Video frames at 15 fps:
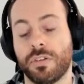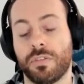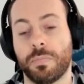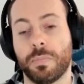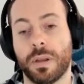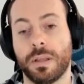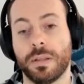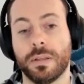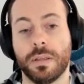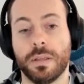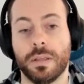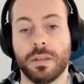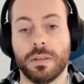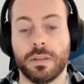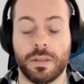which is
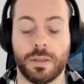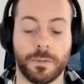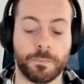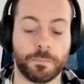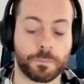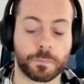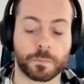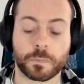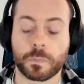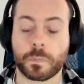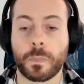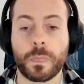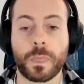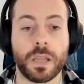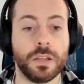explained in
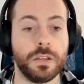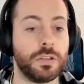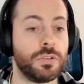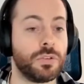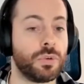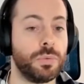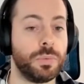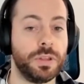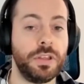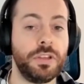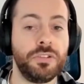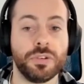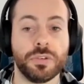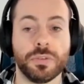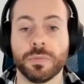the
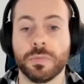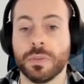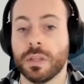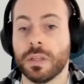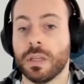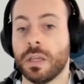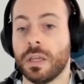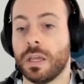documentation.